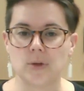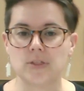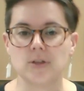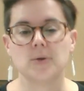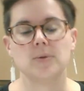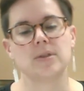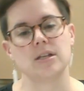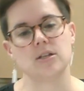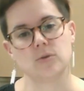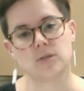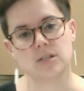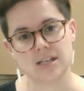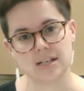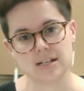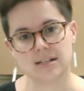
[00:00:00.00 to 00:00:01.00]
you that you can
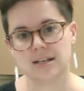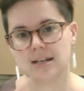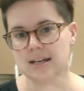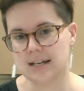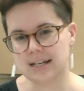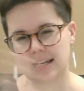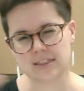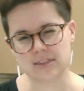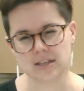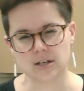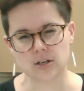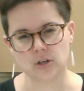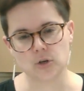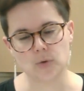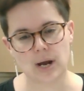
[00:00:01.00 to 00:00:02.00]
then get
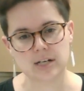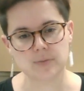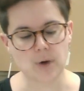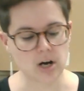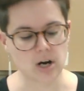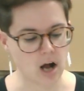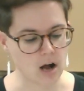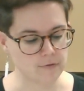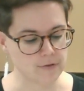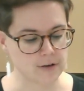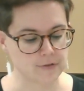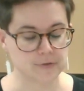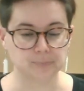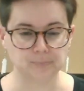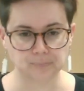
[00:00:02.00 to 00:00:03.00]
the correct mark off
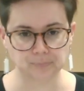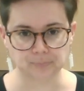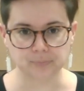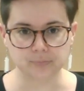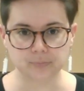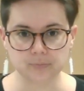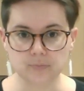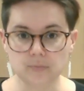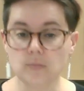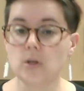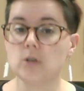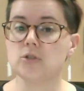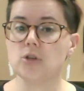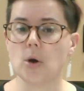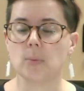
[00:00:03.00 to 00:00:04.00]
of.
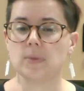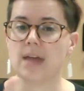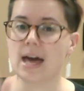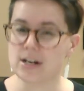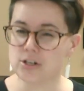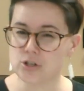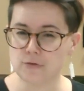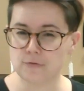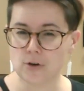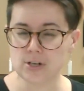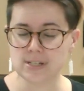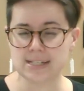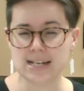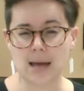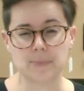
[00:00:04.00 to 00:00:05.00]
So that is your
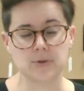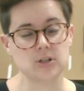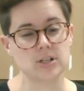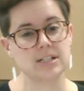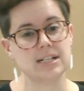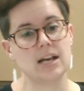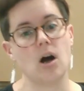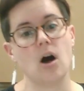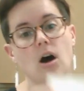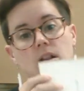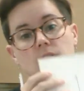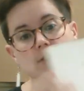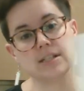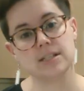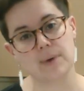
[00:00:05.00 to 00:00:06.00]
first step, is you're going to take all
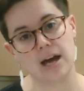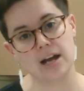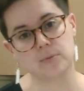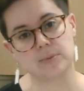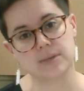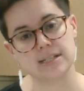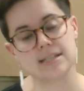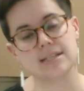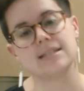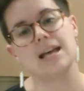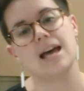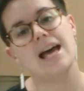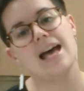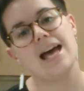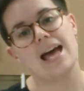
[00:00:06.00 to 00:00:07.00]
of these pattern pieces
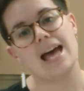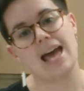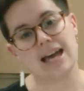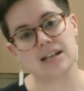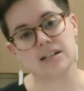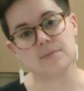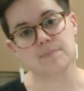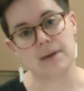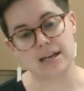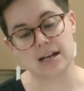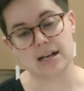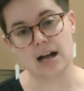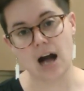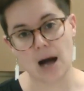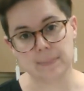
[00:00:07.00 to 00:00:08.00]
and make a
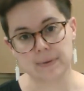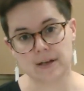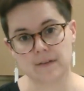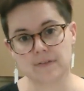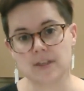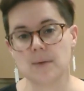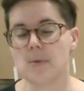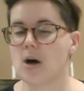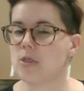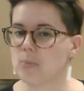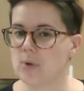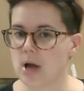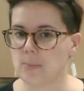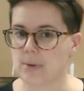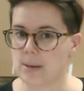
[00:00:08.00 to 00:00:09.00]
copy of them on the
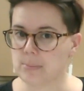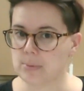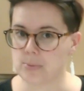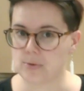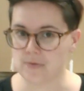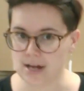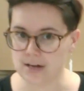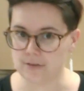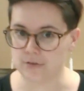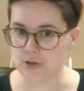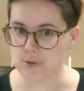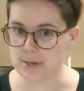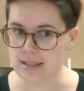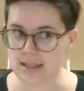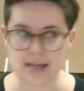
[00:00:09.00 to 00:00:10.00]
brown paper provided for you
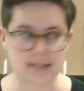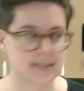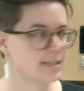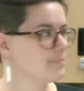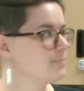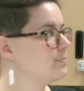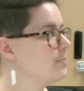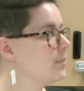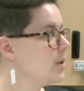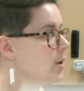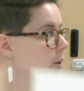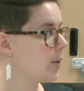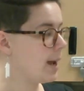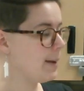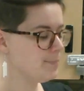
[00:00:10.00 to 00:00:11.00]
in class.
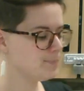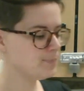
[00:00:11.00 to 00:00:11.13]
Okay?